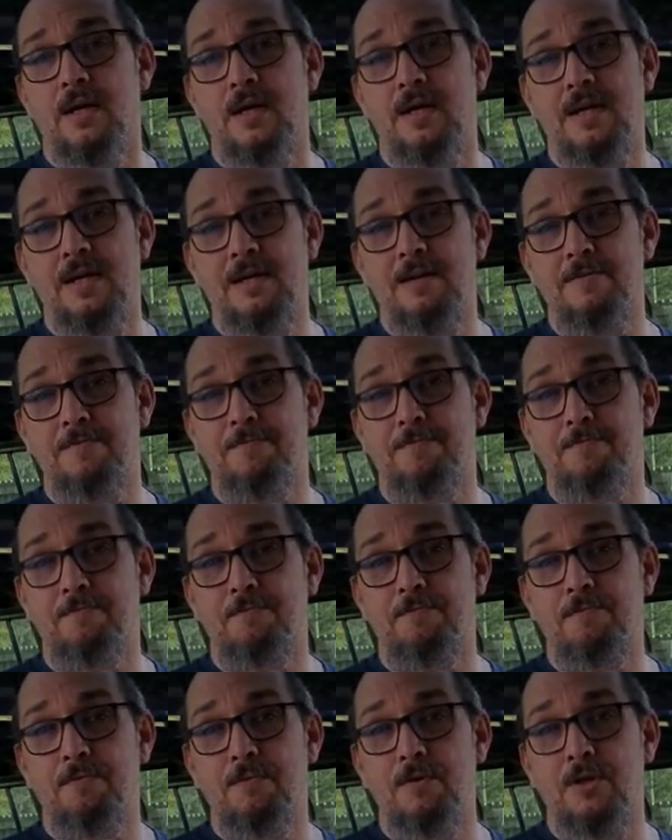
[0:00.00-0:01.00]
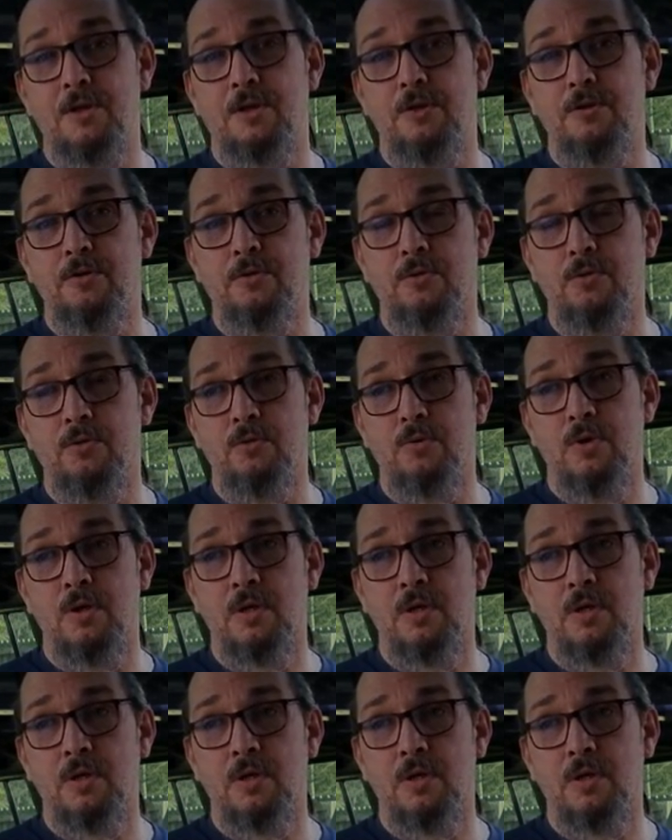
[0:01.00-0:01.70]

If you